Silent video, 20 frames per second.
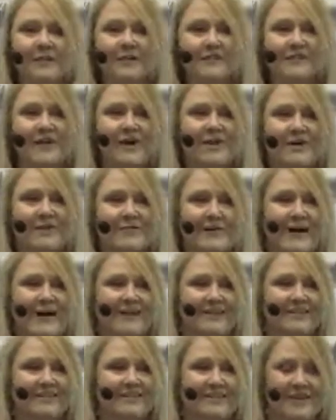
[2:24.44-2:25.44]
we talk
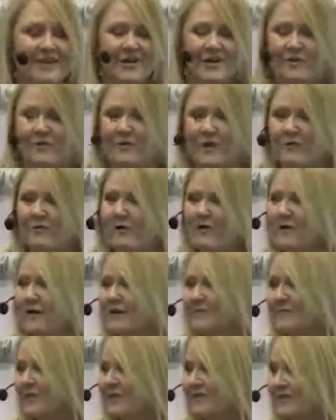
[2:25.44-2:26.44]
about it? We woke
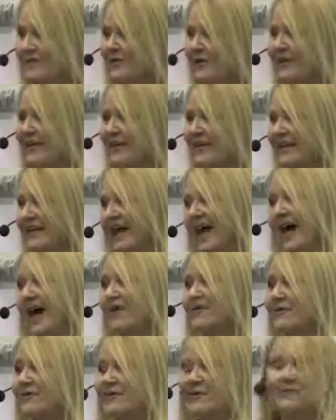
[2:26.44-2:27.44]
up this morning in a
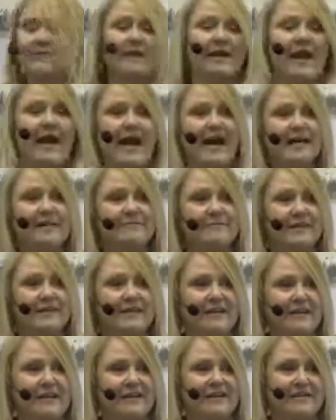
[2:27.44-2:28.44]
house that we had
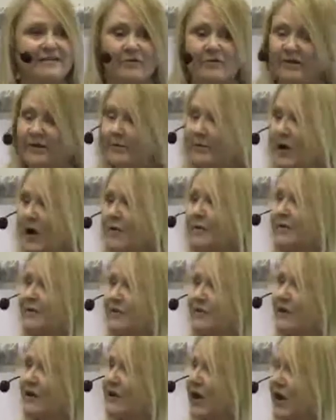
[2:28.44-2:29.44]
or an
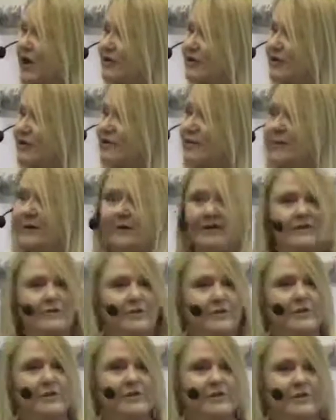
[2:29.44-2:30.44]
apartment or a condo because
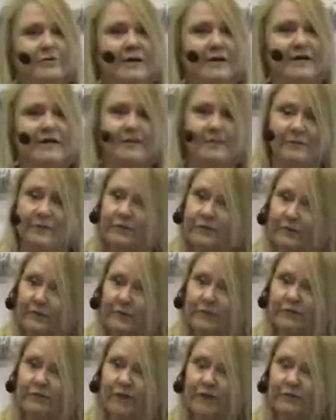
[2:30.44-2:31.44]
we used money to put a
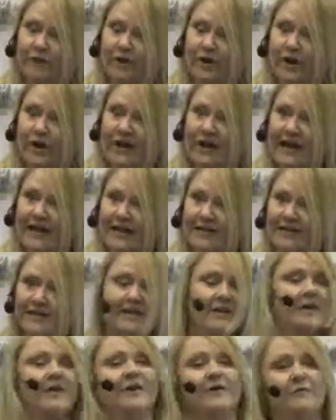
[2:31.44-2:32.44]
roof over our head.
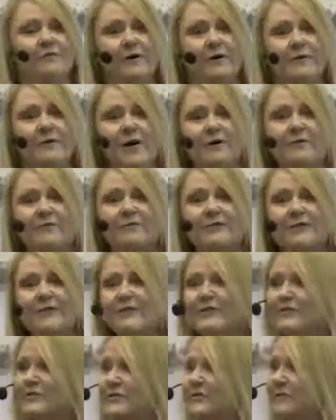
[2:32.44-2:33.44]
We probably
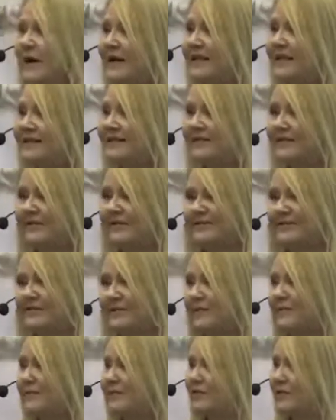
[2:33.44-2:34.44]
used money to use
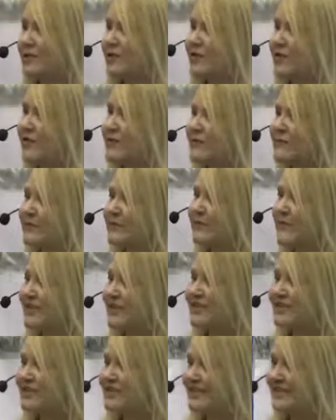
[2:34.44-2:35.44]
some sort of
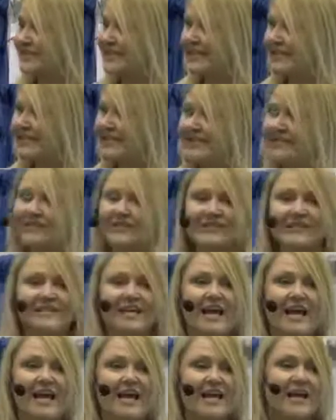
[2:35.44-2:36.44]
transportation to get here
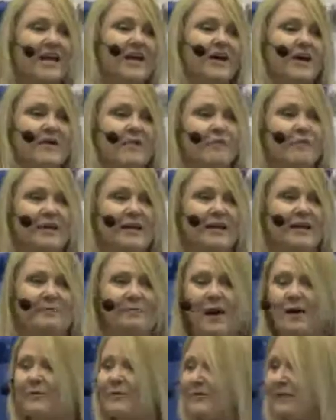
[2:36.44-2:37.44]
today. We
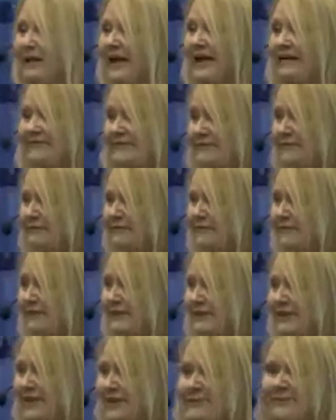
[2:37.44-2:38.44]
probably have some food
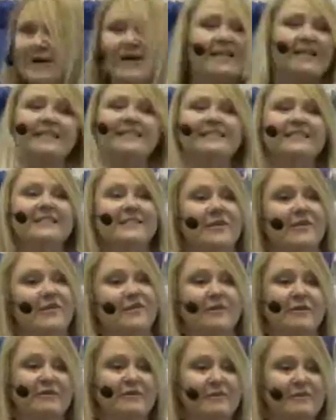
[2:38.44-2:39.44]
in our belly, so
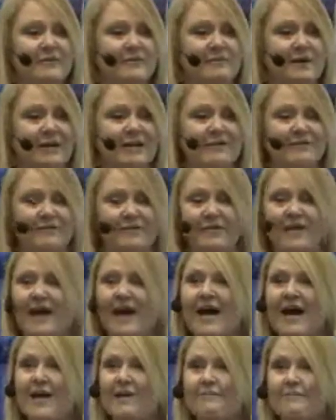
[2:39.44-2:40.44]
we've used money for
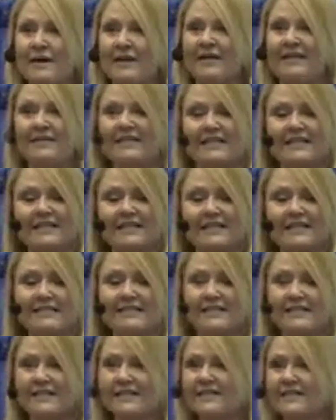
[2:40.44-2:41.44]
that, money to get
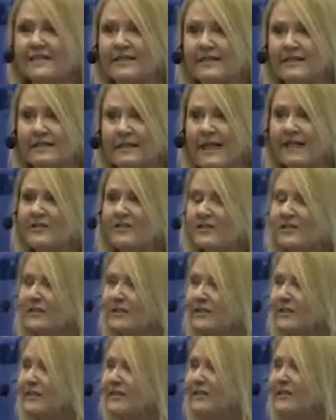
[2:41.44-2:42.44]
into this
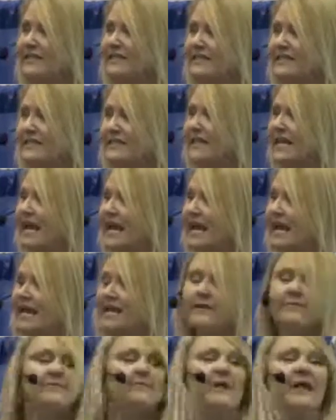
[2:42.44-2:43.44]
lecture series
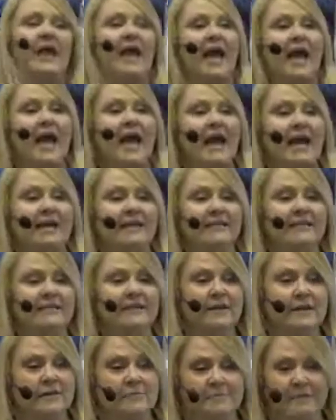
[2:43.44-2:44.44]
today,
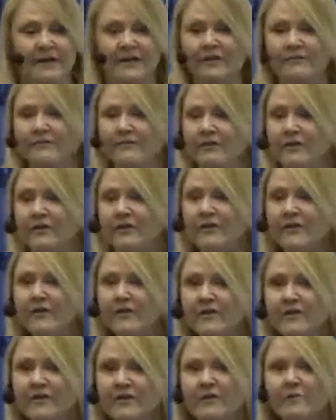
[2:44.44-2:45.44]
and money for the
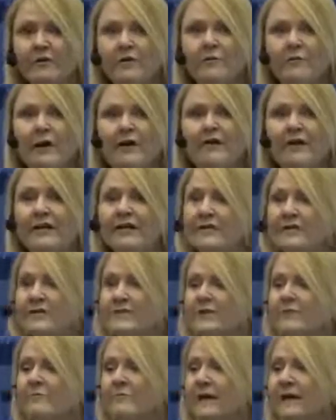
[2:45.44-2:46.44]
clothing that we're wearing.
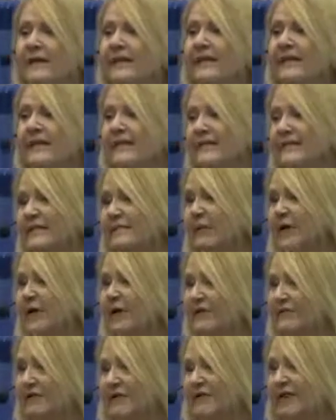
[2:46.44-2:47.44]
So money is
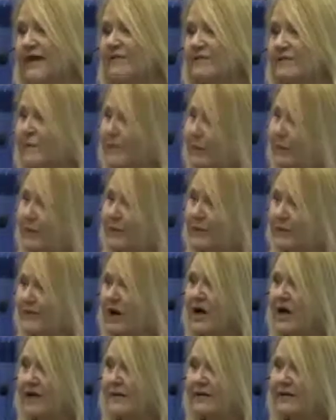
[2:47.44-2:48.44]
part of our lives, whether we
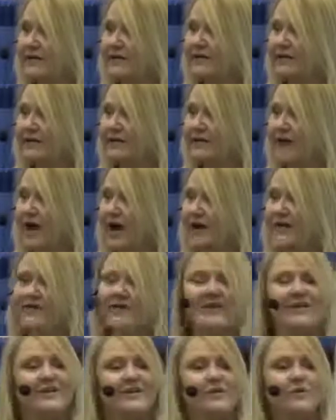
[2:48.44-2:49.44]
talk about it or not.
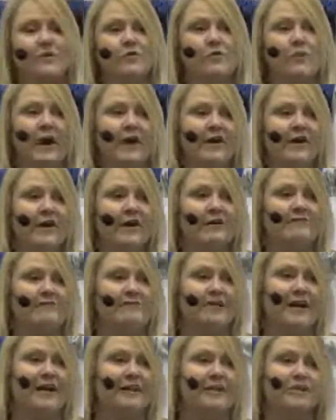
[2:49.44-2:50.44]
So why not
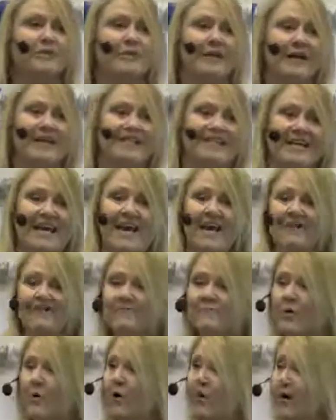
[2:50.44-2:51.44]
find a way to
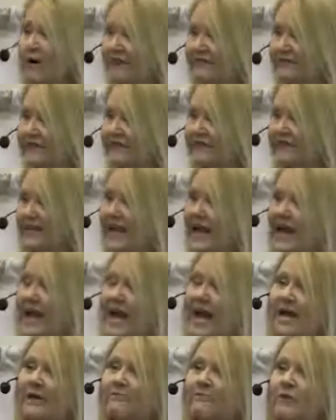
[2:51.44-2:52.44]
have more of it
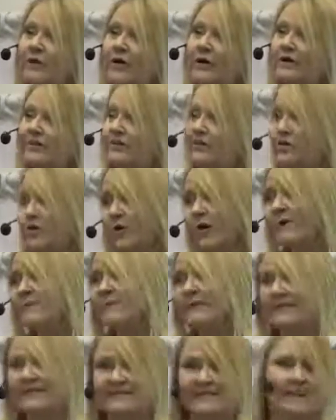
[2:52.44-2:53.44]
and more
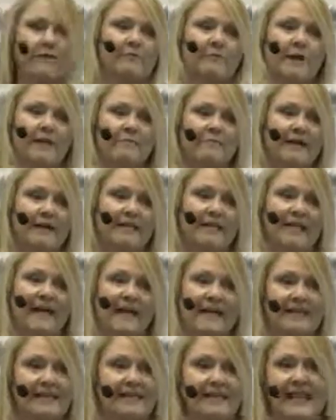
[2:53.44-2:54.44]
enjoyment around money
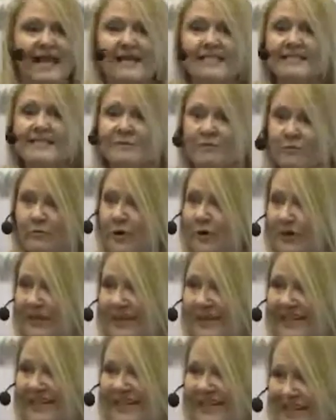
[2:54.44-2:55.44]
and less
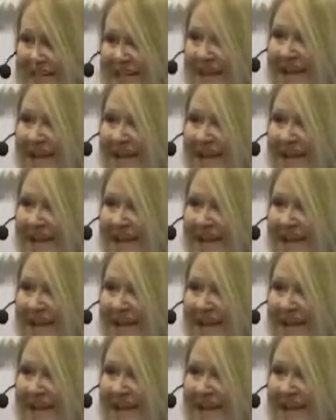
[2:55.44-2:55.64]
worry? Does